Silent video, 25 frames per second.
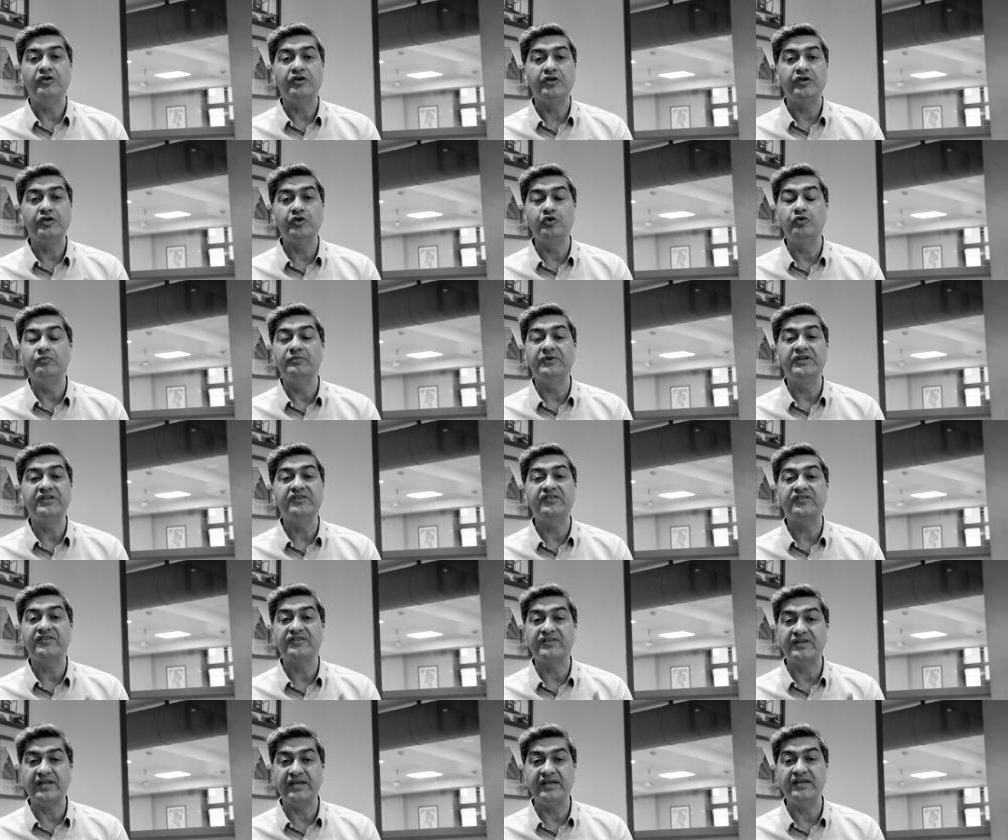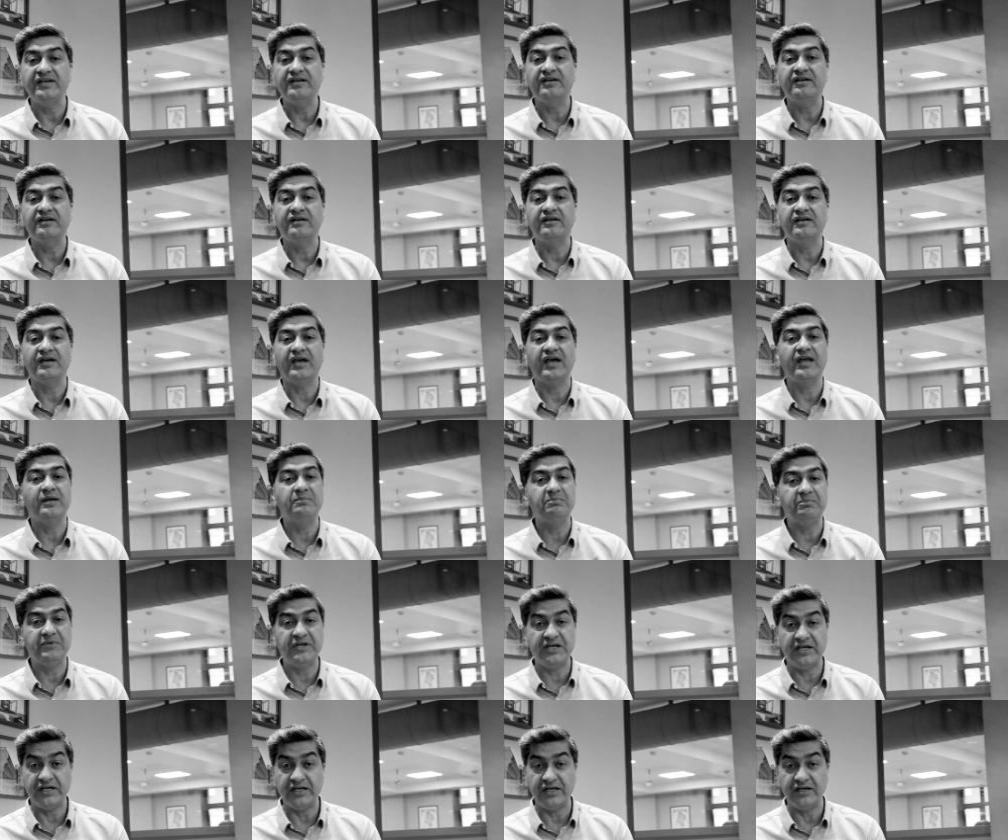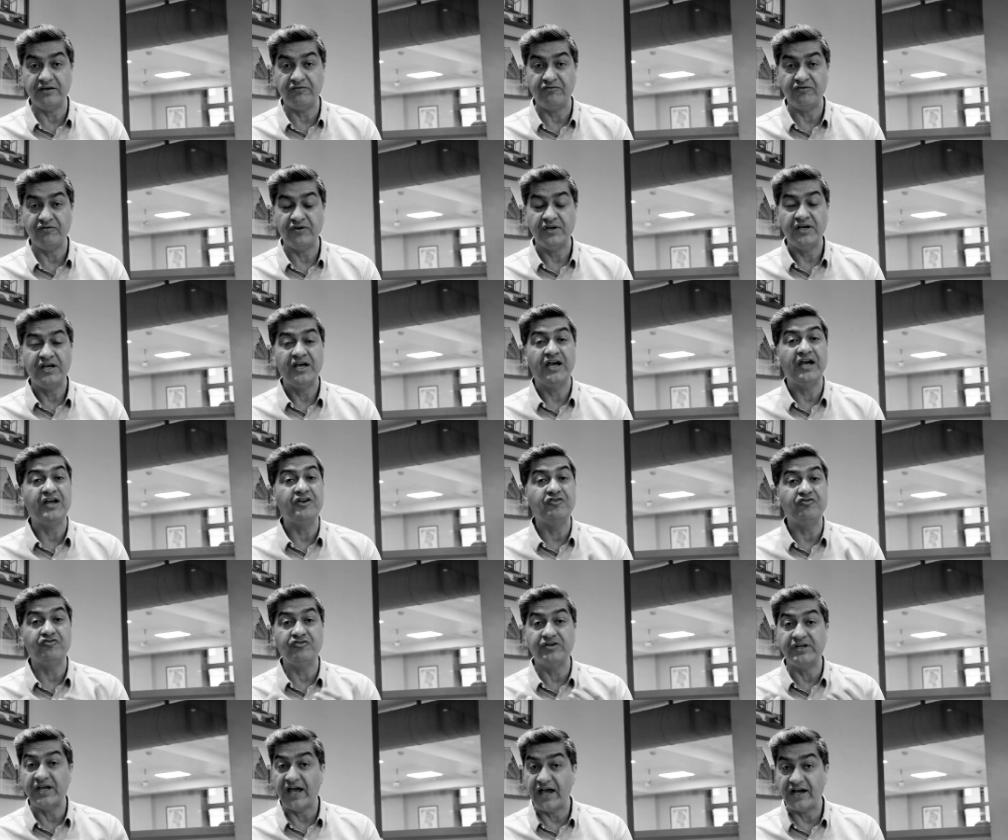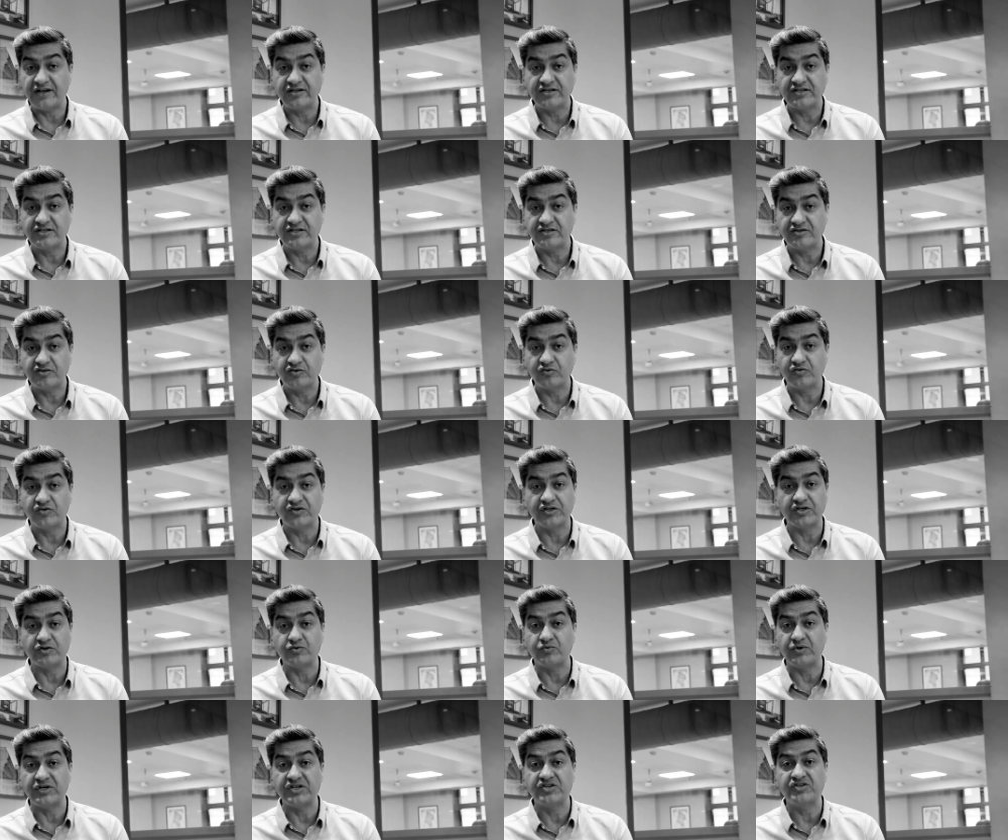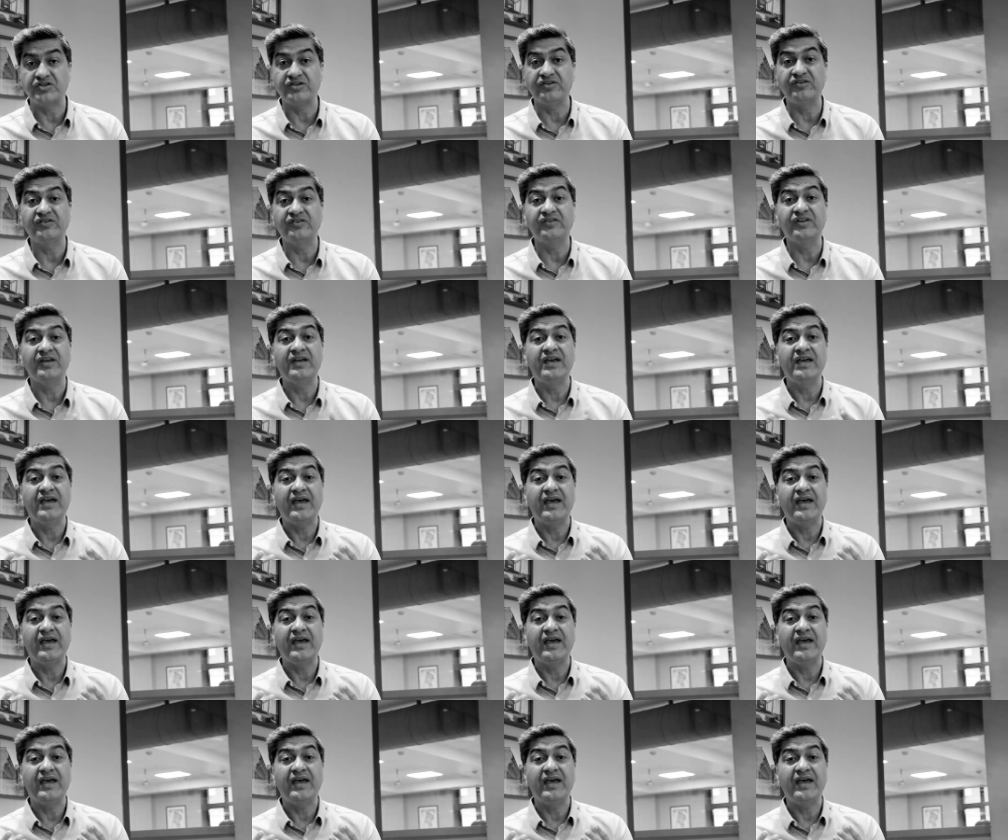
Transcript: humans think and behave and react to situations.